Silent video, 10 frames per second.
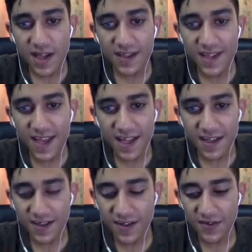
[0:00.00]

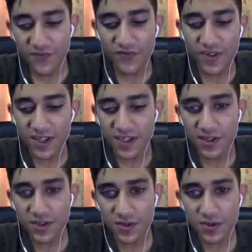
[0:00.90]
then we
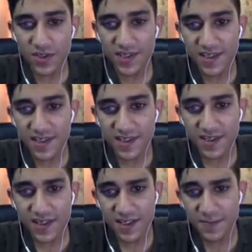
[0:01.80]
need to
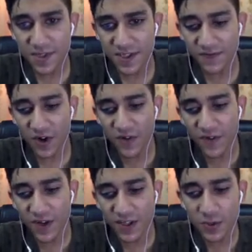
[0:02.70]
specify
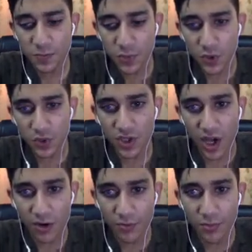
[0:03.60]
where to put
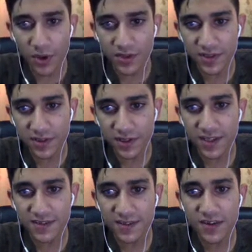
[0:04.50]
our
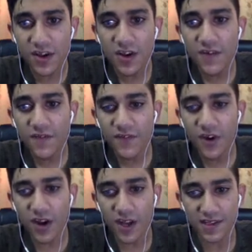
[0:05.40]
bundled
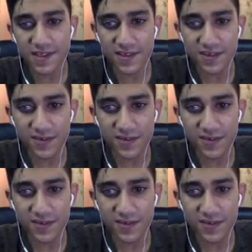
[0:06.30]
files,